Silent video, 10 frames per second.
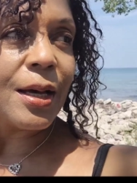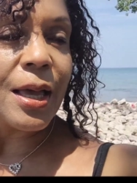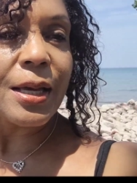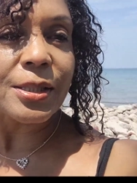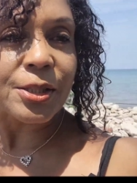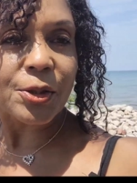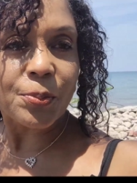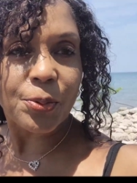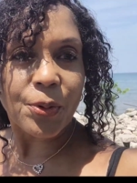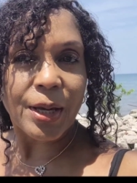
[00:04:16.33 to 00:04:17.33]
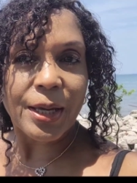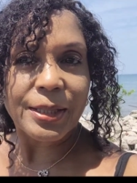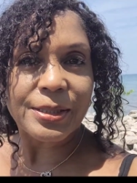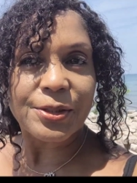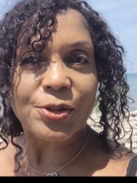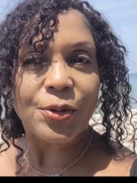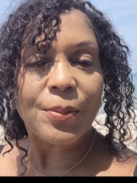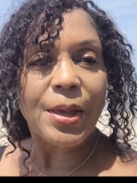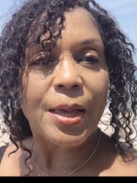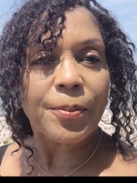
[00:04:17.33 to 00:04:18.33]
as a surprise. And so
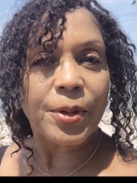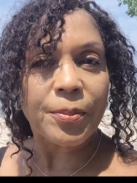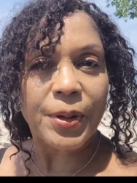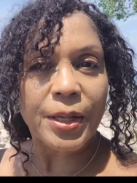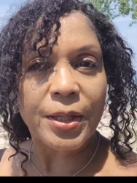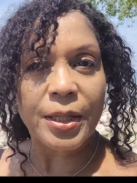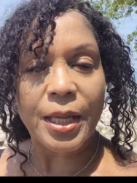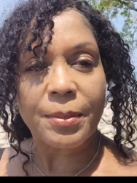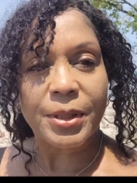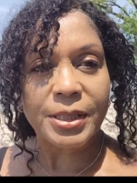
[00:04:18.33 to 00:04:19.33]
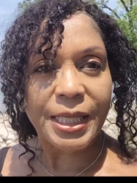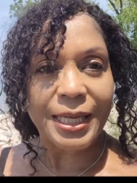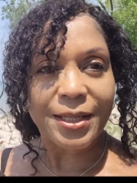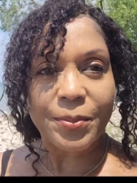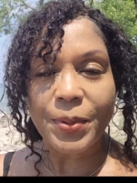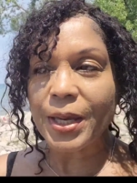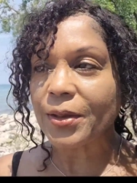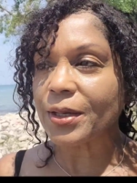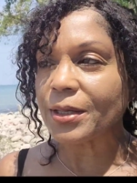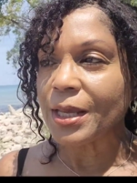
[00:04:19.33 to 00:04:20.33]
I'm happy about it, I'm excited
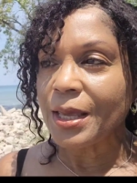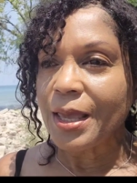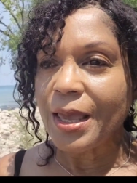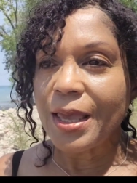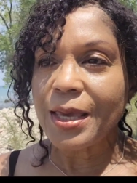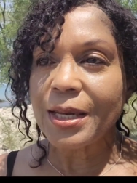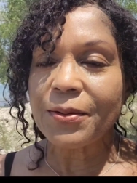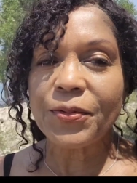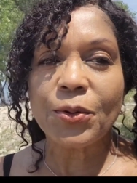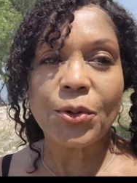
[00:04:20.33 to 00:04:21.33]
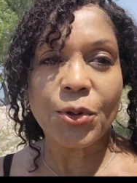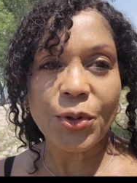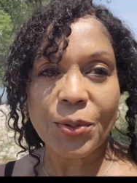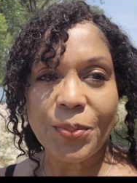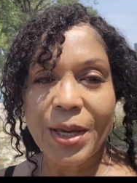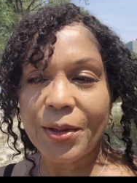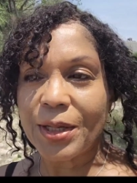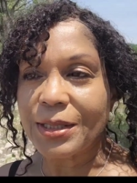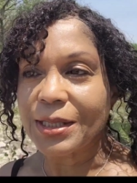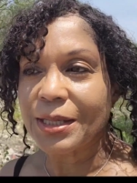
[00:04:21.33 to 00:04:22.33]
about it, and I feel good about
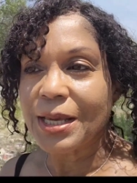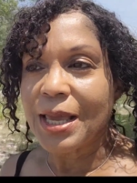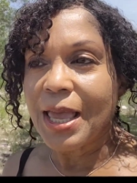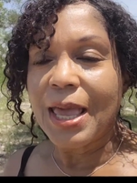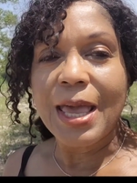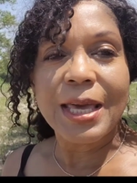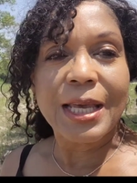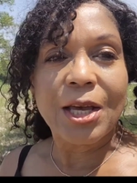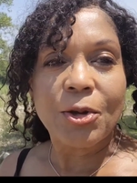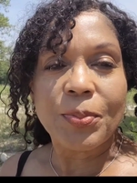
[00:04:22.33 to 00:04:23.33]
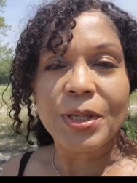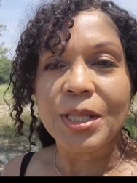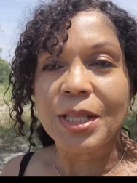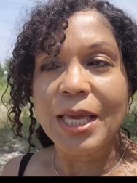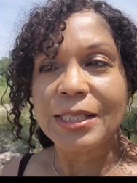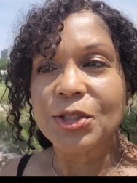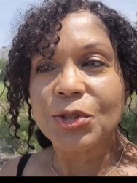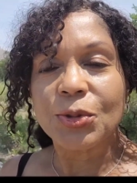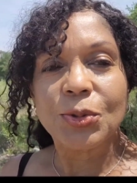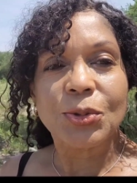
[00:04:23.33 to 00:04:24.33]
it. And I'll be glad
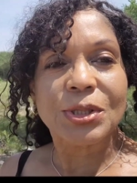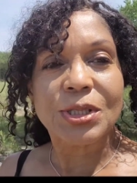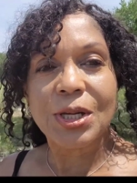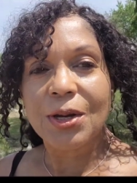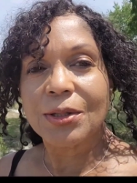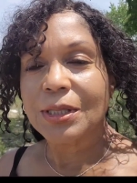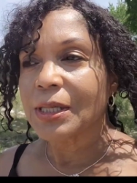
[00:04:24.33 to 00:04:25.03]
to start